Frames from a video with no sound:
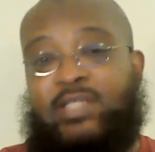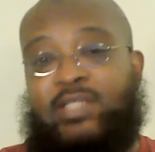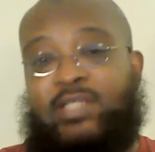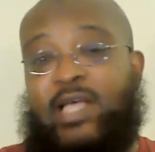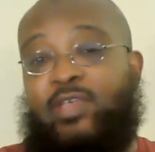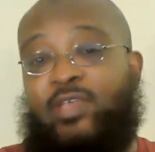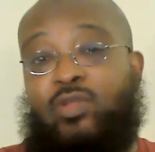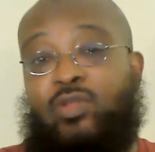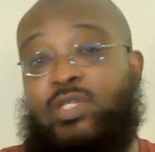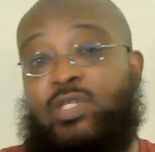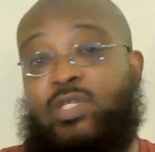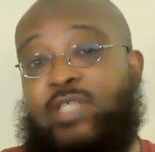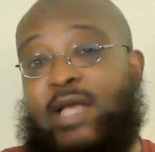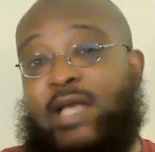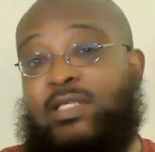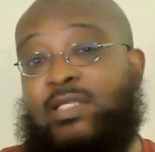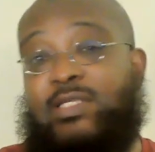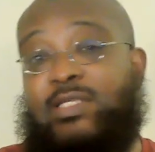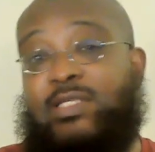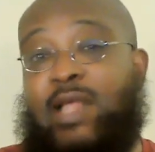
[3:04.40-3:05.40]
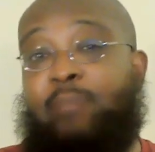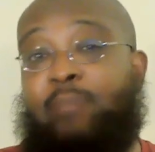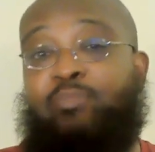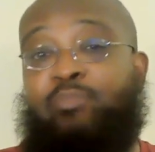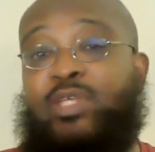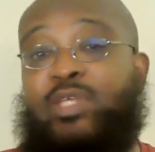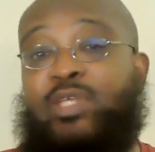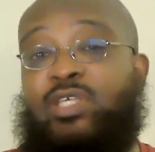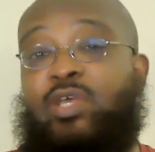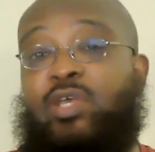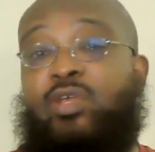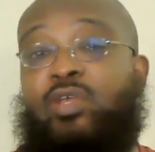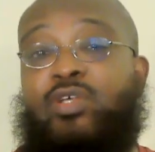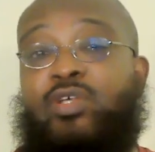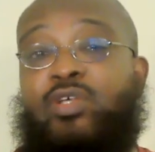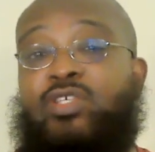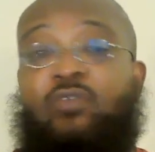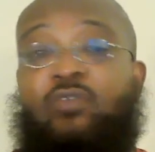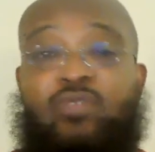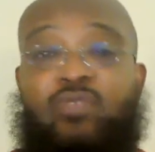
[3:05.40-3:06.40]
time you decide to stop busying
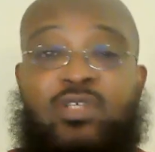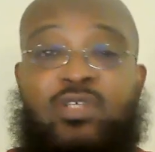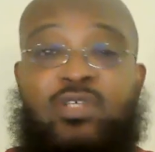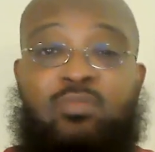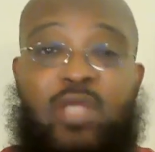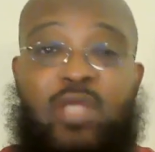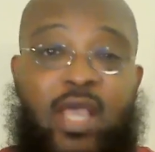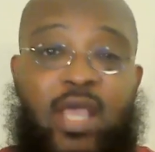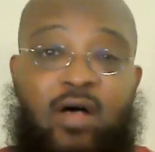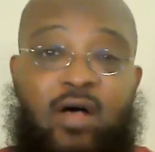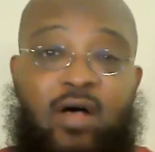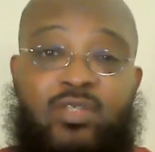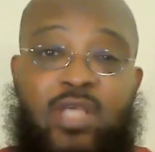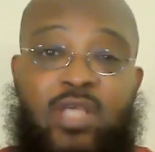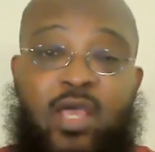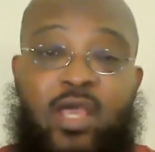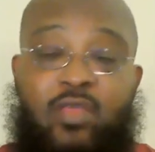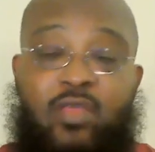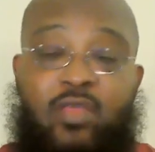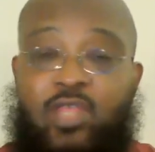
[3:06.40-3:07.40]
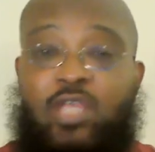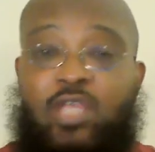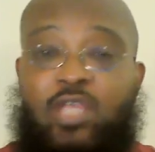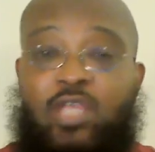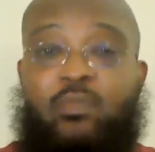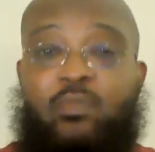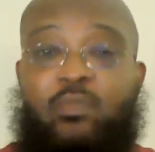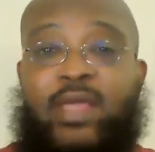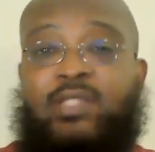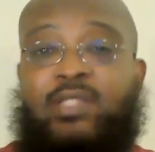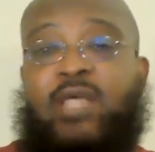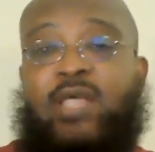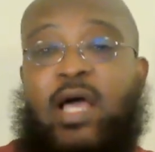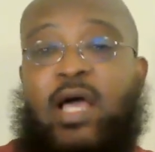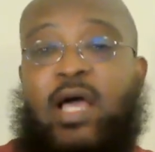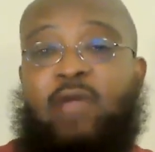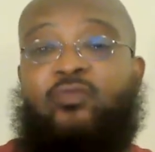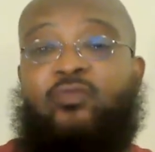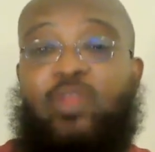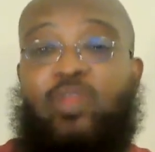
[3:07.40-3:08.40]
yourself with something else, then you make
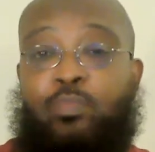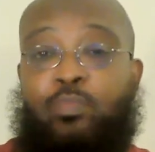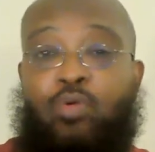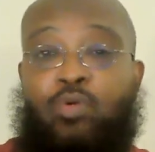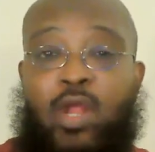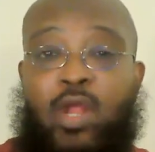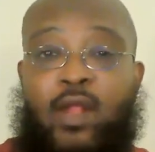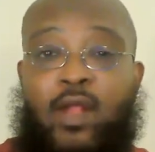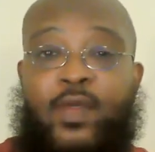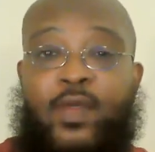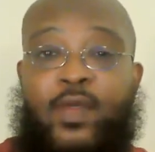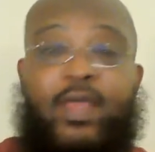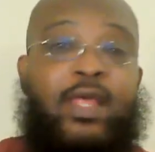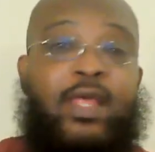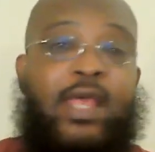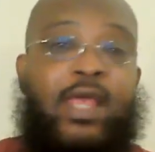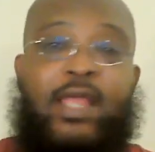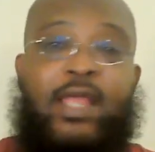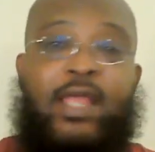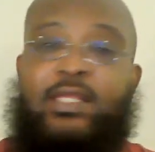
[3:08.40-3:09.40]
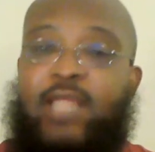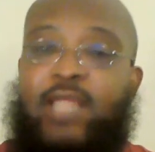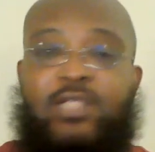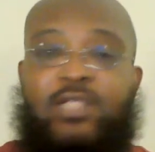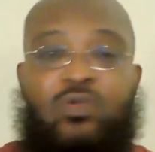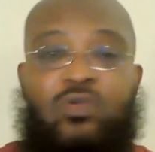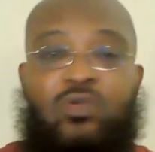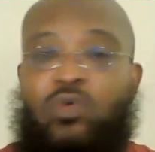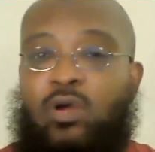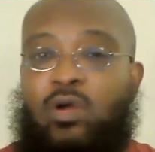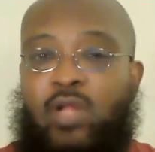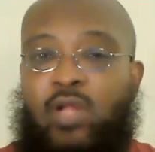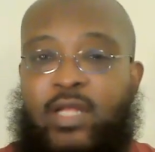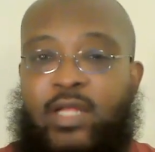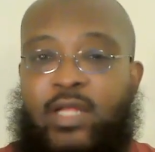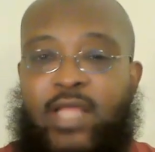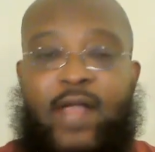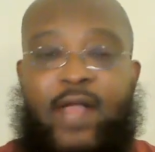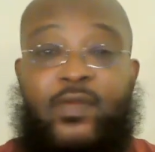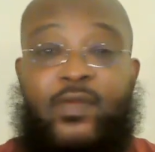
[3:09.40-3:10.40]
time for the prayer. It doesn't work like
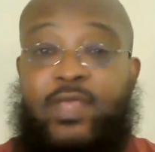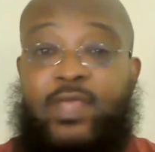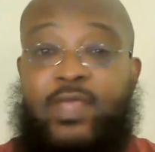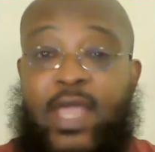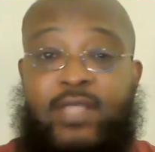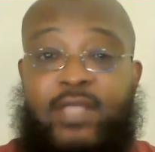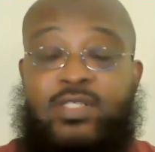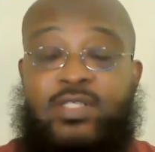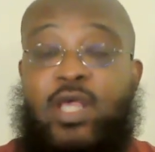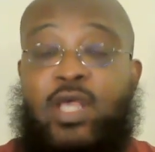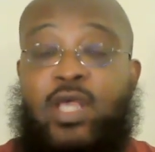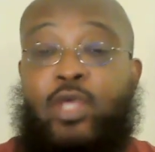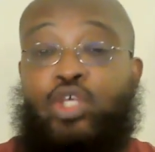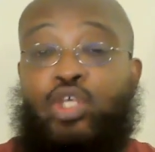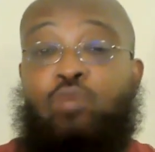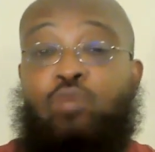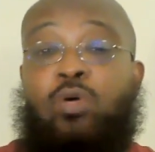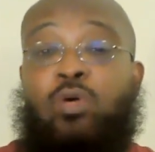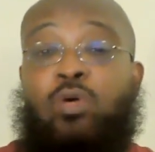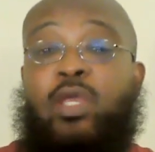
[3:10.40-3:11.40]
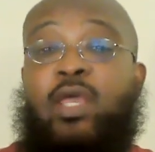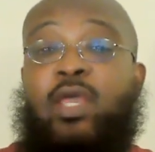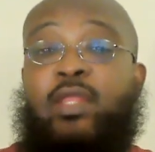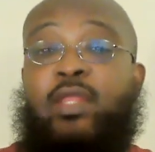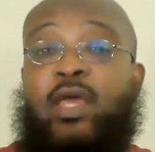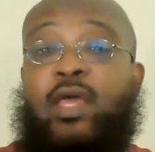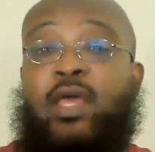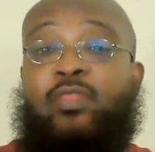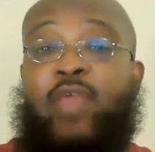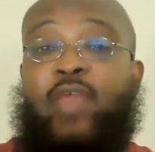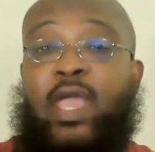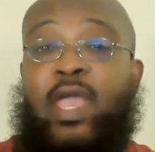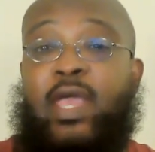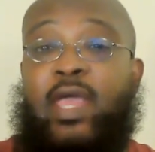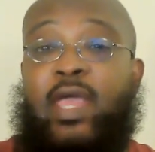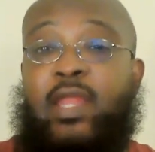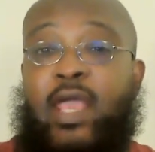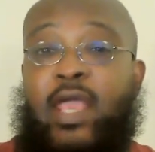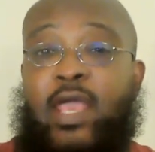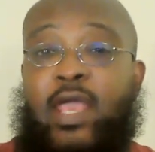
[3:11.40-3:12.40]
that. Yes, you will hear the
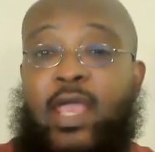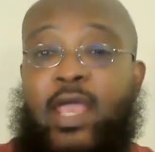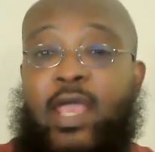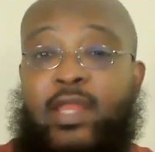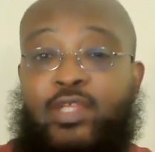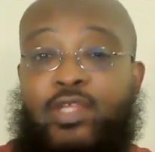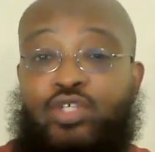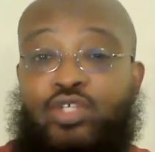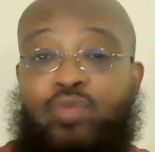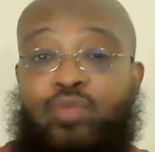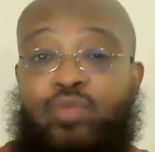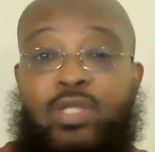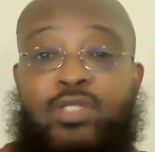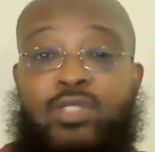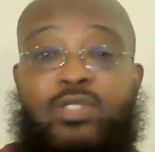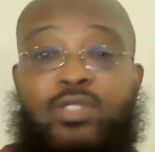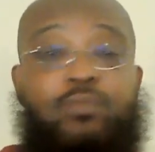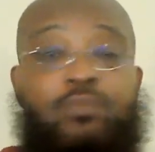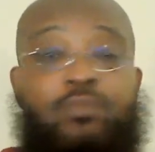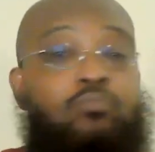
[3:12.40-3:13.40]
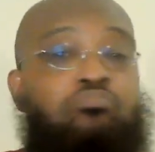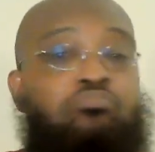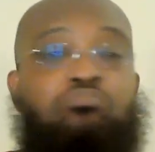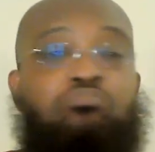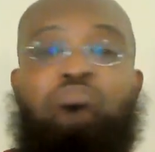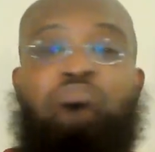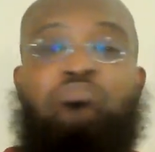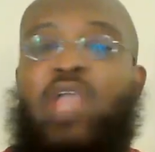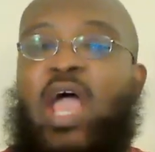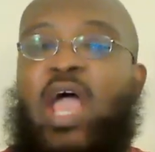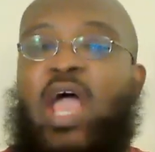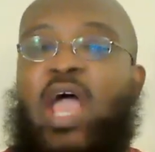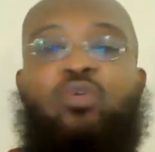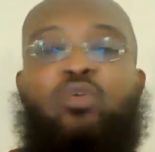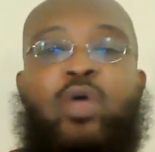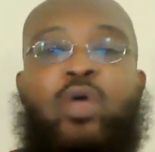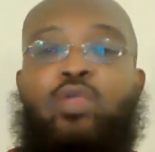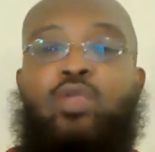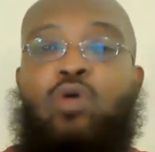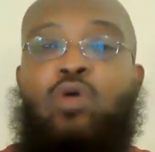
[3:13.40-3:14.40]
adhan in the streets,
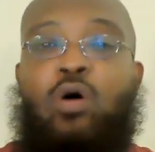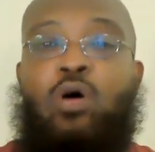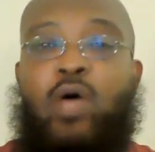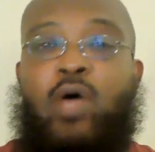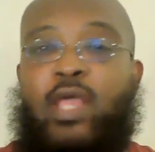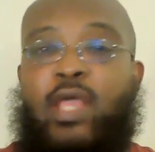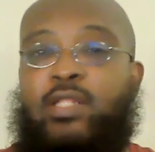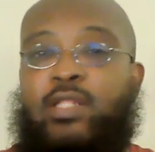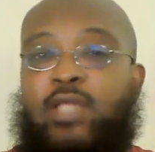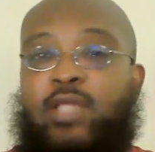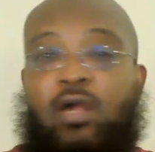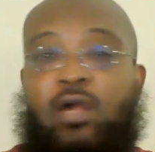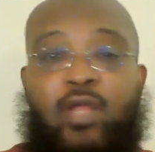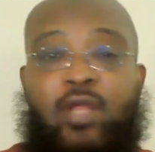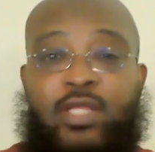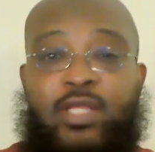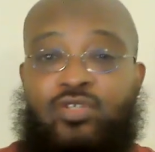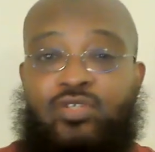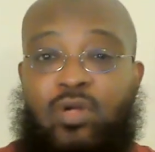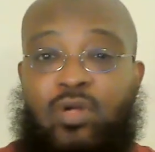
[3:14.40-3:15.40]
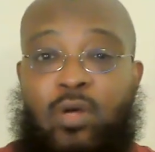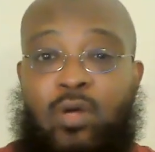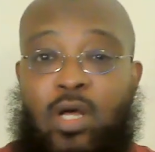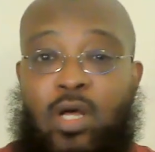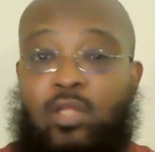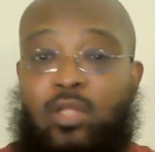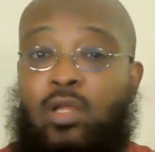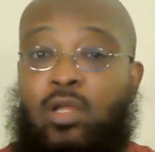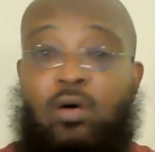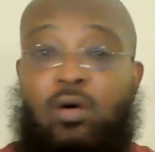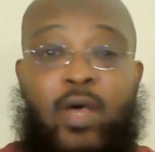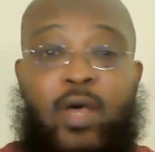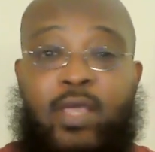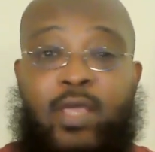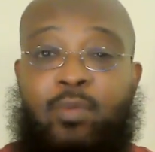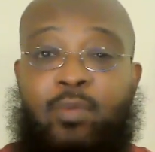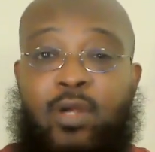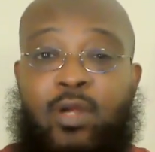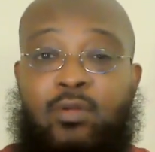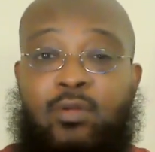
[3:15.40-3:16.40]
everywhere you go in Dar al-Hijrah, Allahu
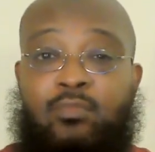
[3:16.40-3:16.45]
Akbar.